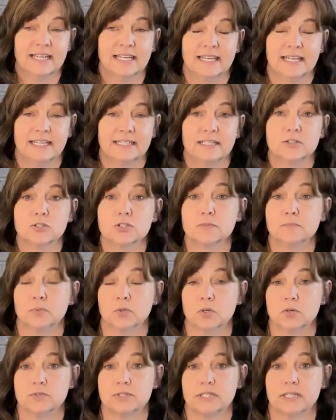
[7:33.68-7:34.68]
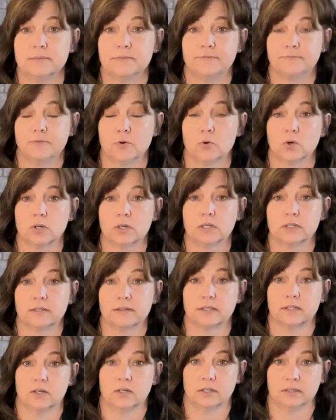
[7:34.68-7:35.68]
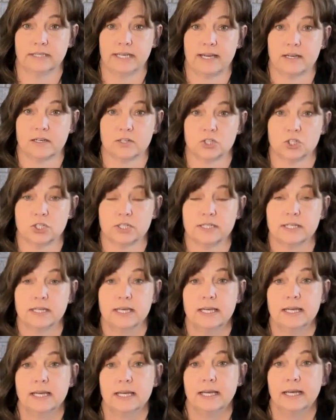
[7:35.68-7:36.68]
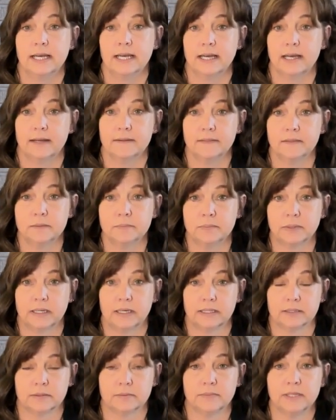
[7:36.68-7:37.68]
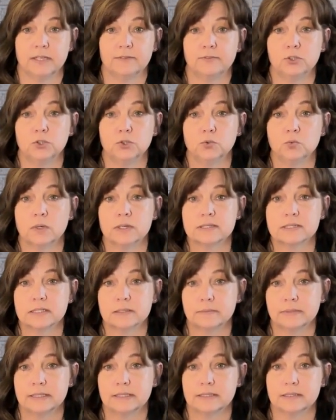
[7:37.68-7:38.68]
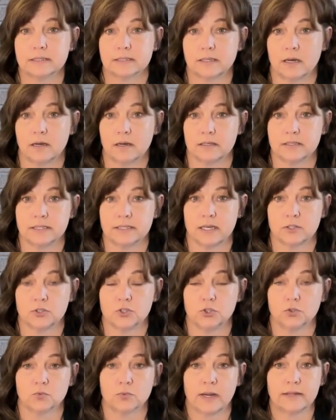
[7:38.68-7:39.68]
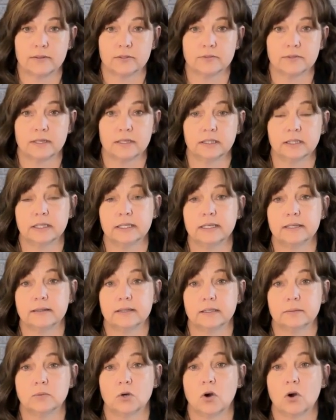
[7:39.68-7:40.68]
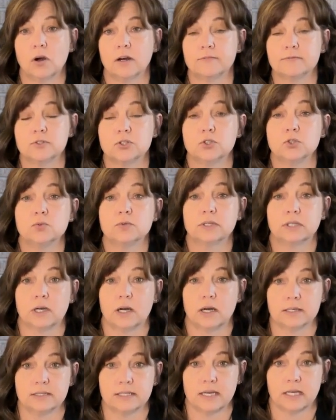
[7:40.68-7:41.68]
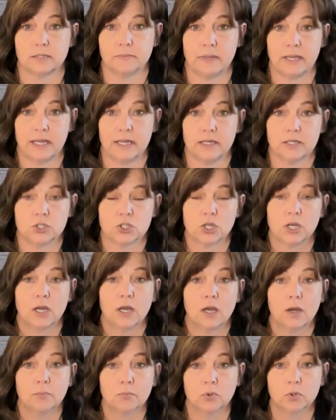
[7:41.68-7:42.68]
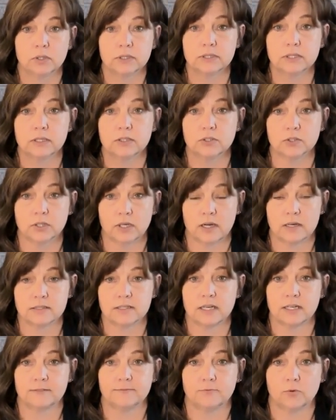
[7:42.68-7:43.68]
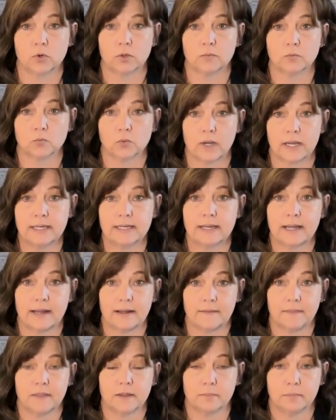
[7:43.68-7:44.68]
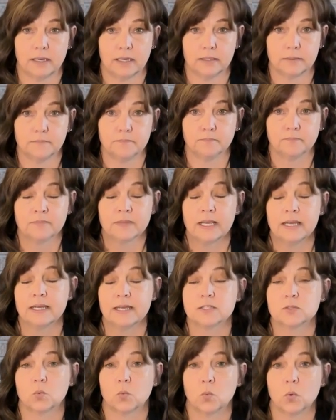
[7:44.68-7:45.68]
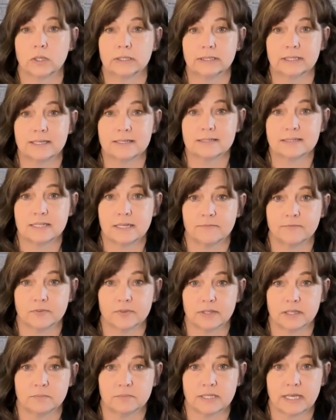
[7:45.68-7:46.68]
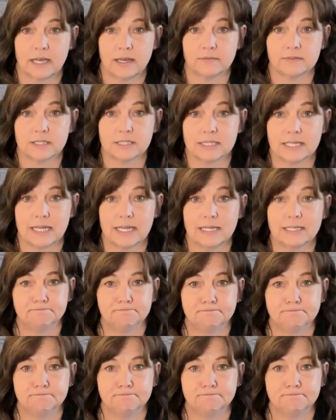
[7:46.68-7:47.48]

And here's a pro tip for the call to action. At the bottom, if you want somebody to contact you, rather than link them off to the contact page, put your contact form right at the bottom. It's one less step for them to have to take.